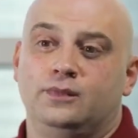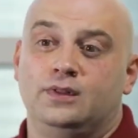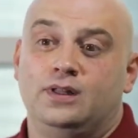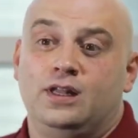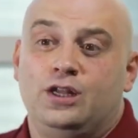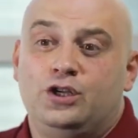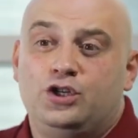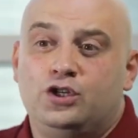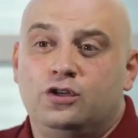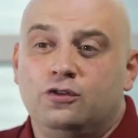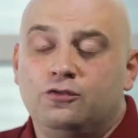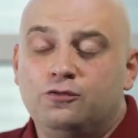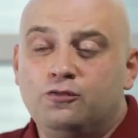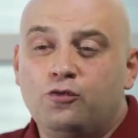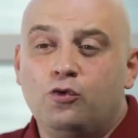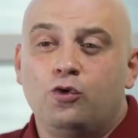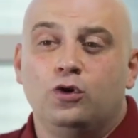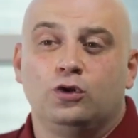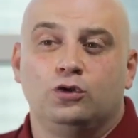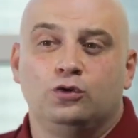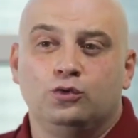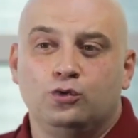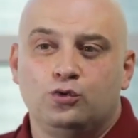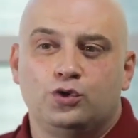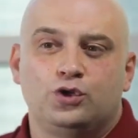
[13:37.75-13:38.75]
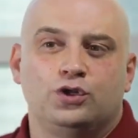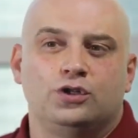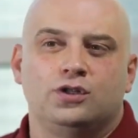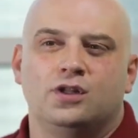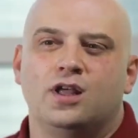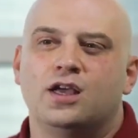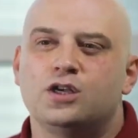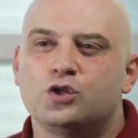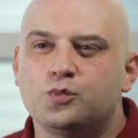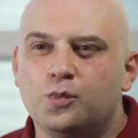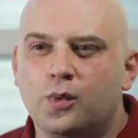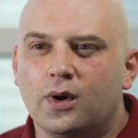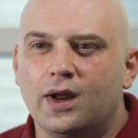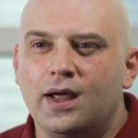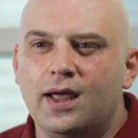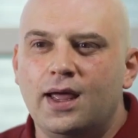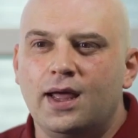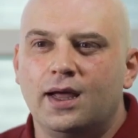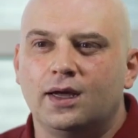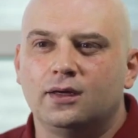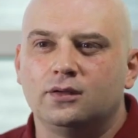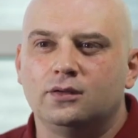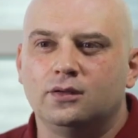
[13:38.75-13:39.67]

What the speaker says: but why is it necessary?